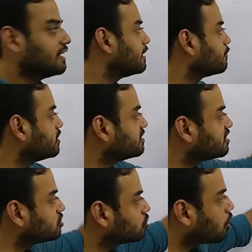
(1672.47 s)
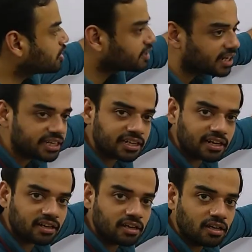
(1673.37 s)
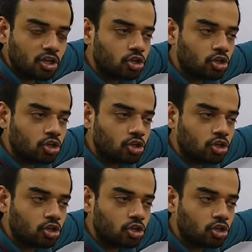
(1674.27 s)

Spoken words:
If this is not treated,